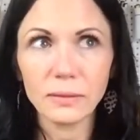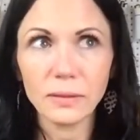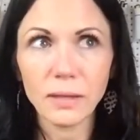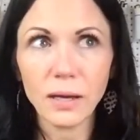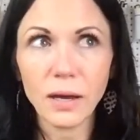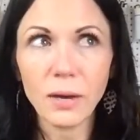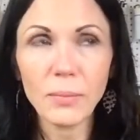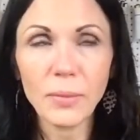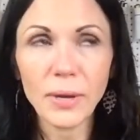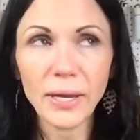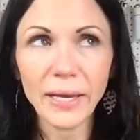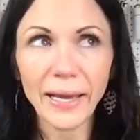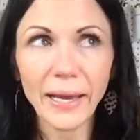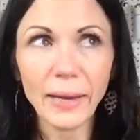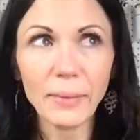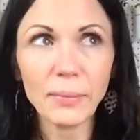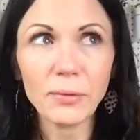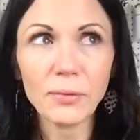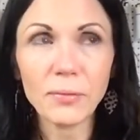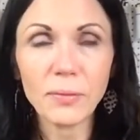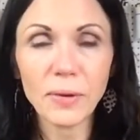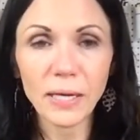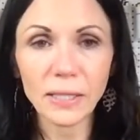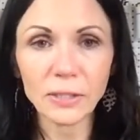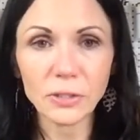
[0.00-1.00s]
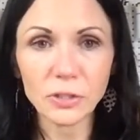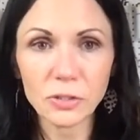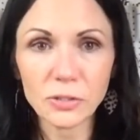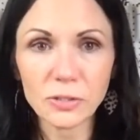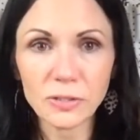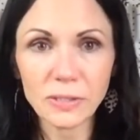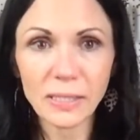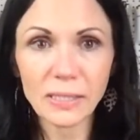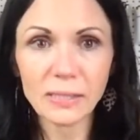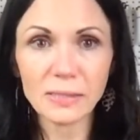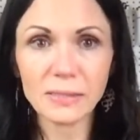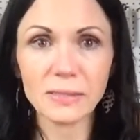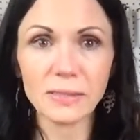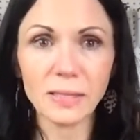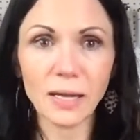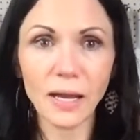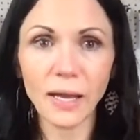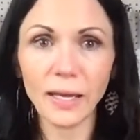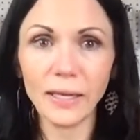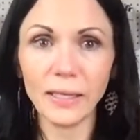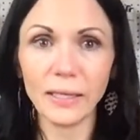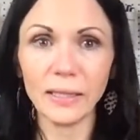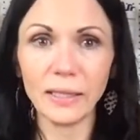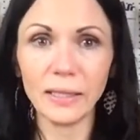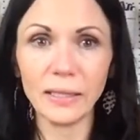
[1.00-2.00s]
On my Apple Watch, it says
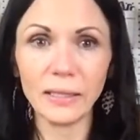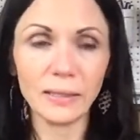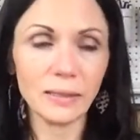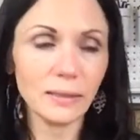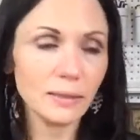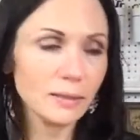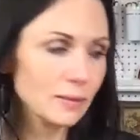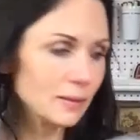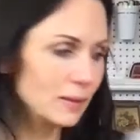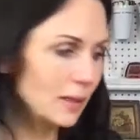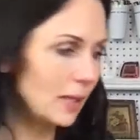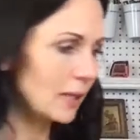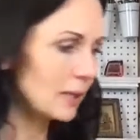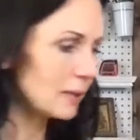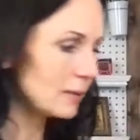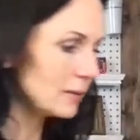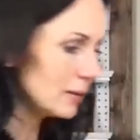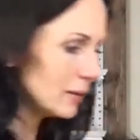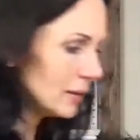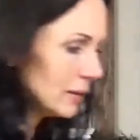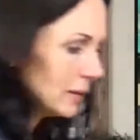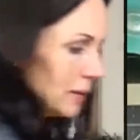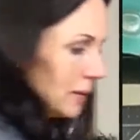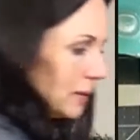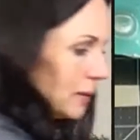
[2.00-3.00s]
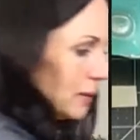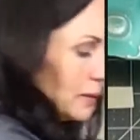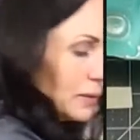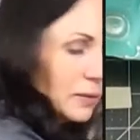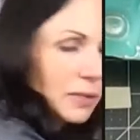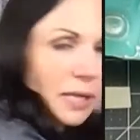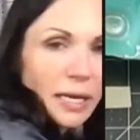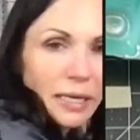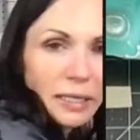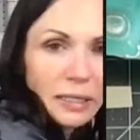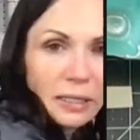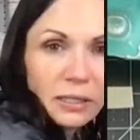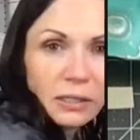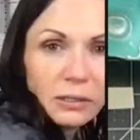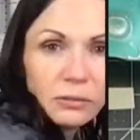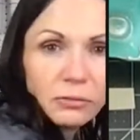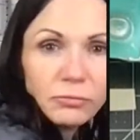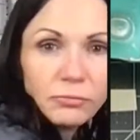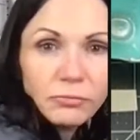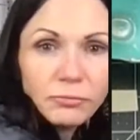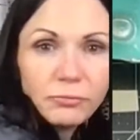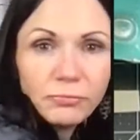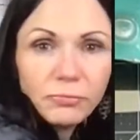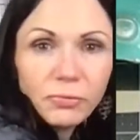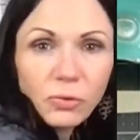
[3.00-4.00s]
9, like
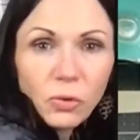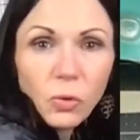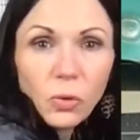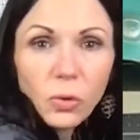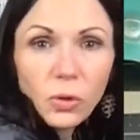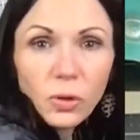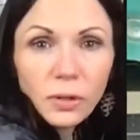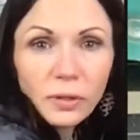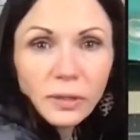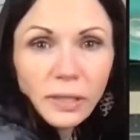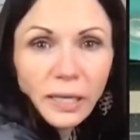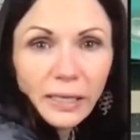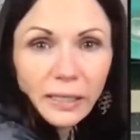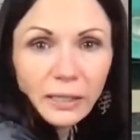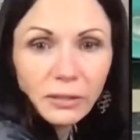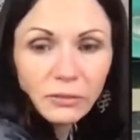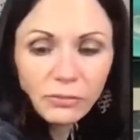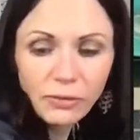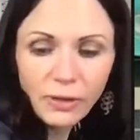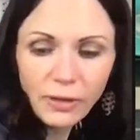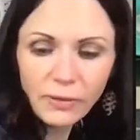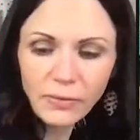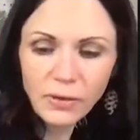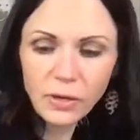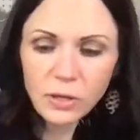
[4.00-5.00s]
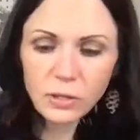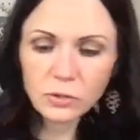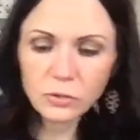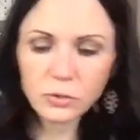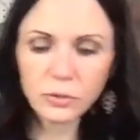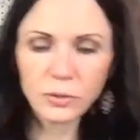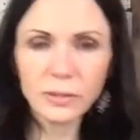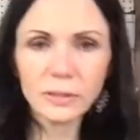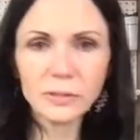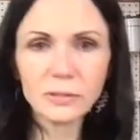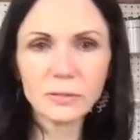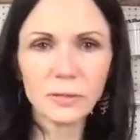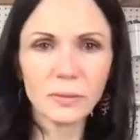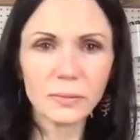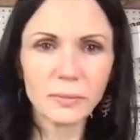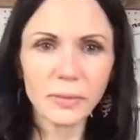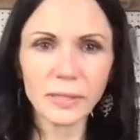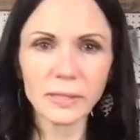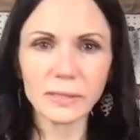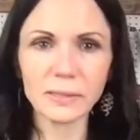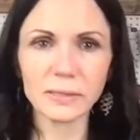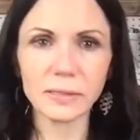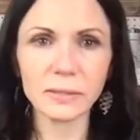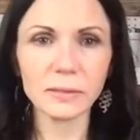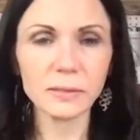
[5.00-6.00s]
94, 9,500. So I'm
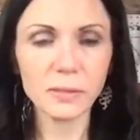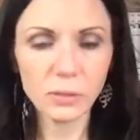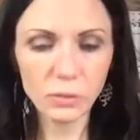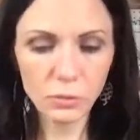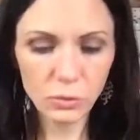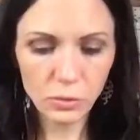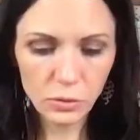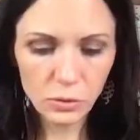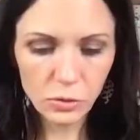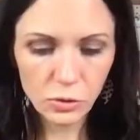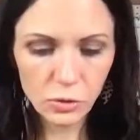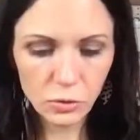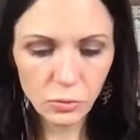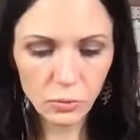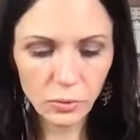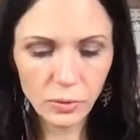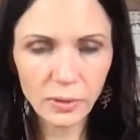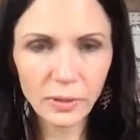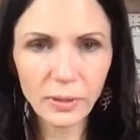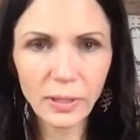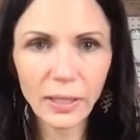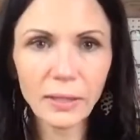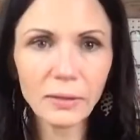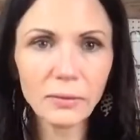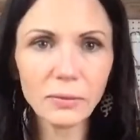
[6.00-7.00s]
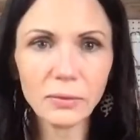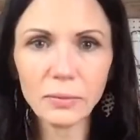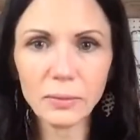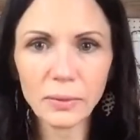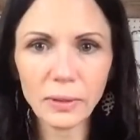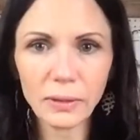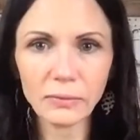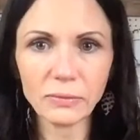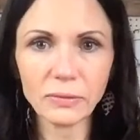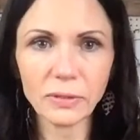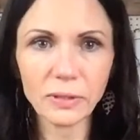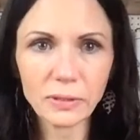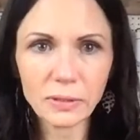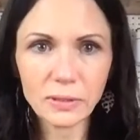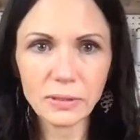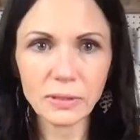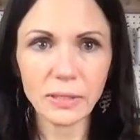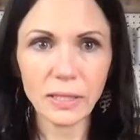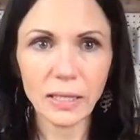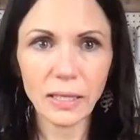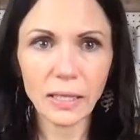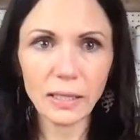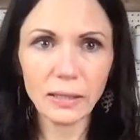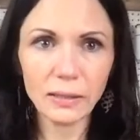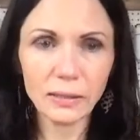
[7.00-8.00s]
like 600 short. I don't know what I've done
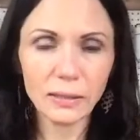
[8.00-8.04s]
today.